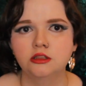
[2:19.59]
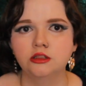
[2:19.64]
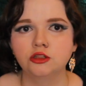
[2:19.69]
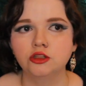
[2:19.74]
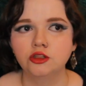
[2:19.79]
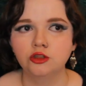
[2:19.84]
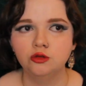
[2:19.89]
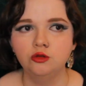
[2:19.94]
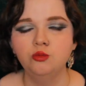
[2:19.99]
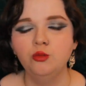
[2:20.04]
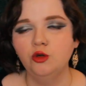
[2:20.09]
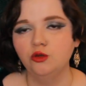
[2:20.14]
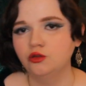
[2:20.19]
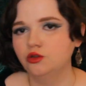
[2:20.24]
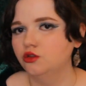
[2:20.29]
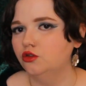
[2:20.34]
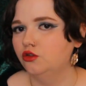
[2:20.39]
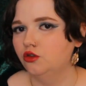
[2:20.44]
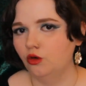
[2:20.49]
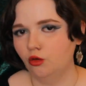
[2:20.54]
The two
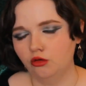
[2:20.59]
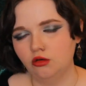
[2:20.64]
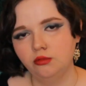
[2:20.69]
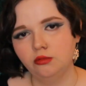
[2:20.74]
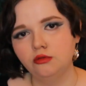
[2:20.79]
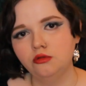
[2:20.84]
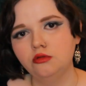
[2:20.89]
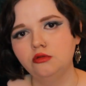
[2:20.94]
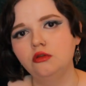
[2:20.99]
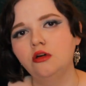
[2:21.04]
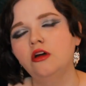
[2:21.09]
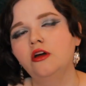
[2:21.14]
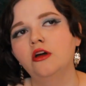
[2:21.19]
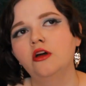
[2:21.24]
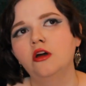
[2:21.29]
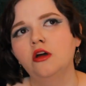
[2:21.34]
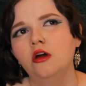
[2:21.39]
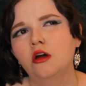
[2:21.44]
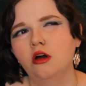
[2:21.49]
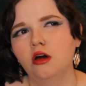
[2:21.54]
most notable
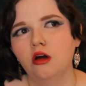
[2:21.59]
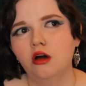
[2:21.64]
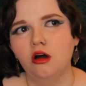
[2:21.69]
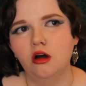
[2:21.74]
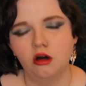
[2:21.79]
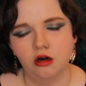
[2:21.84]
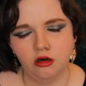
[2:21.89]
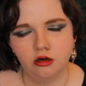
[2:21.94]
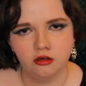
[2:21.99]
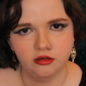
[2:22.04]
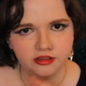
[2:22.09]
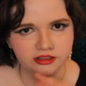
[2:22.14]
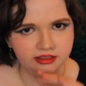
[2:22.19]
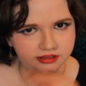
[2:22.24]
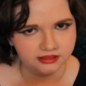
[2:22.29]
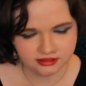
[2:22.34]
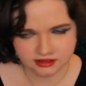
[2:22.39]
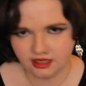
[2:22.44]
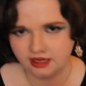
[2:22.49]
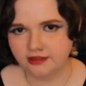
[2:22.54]
are
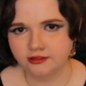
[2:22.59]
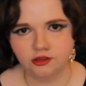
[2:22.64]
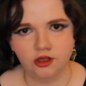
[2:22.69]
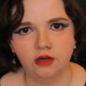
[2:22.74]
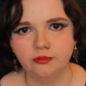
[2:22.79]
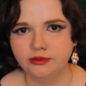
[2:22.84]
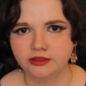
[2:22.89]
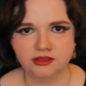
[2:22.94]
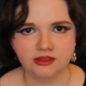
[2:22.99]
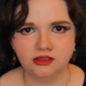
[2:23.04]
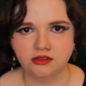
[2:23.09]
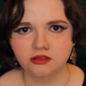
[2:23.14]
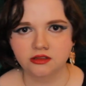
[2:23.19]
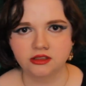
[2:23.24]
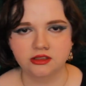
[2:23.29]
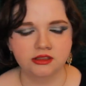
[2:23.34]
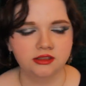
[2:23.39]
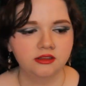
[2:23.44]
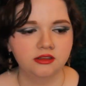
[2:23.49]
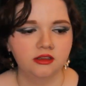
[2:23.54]
exact
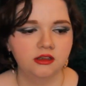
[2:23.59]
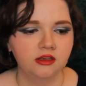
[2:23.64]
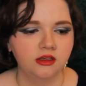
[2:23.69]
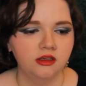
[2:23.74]
opposites.